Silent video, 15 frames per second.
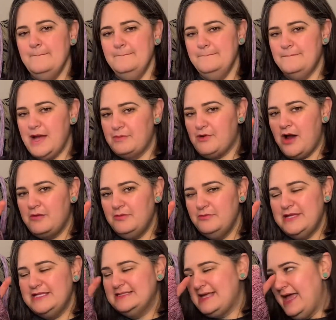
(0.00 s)
My problem
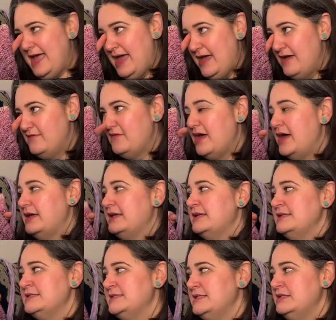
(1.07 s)
is I have a
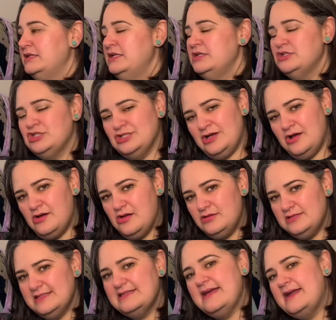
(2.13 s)
gazillion
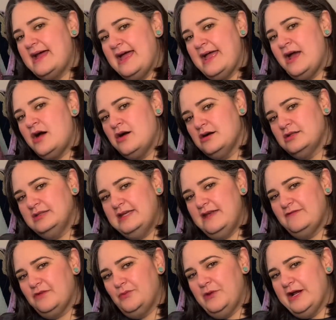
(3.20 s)
shawls that I hardly
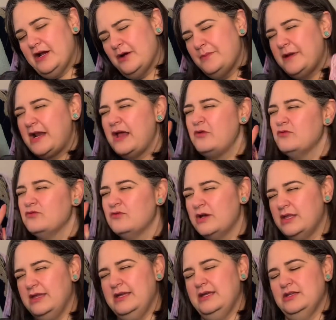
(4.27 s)
ever wear, but I
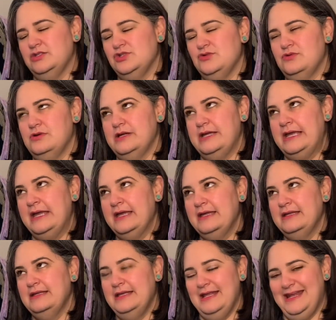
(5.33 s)
really enjoy
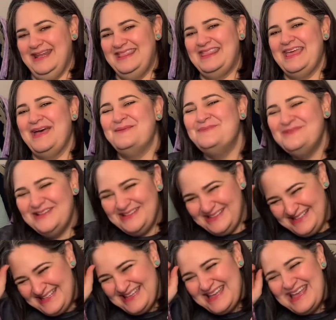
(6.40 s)
knitting them.
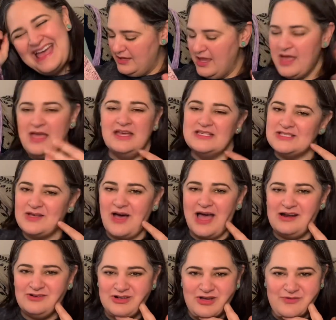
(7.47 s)
So I
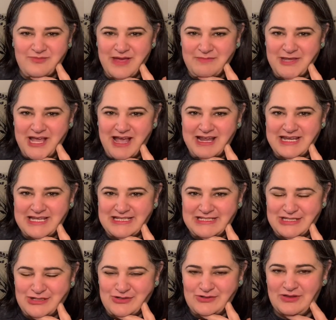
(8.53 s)
don't know, maybe I need
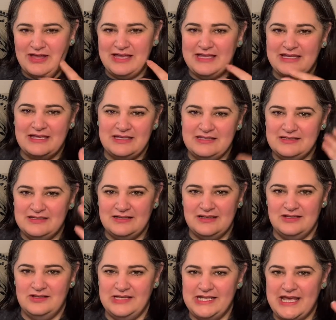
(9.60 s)
to like
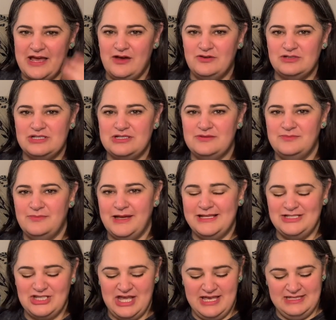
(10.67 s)
clean out my
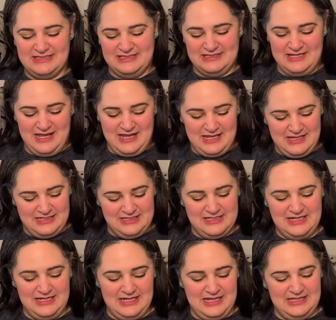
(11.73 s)
chest and
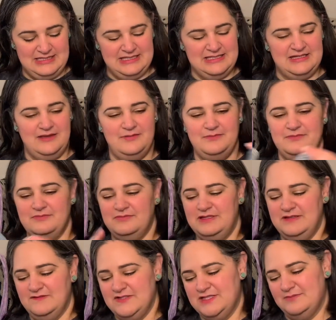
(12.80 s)
gift some
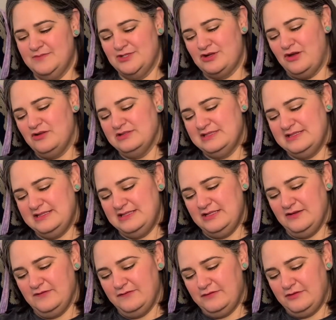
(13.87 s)
shawls this
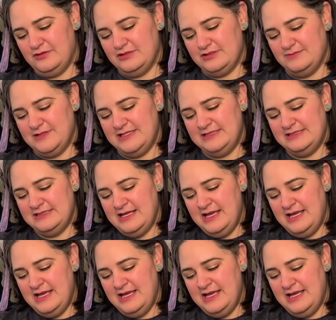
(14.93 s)
year for Christmas.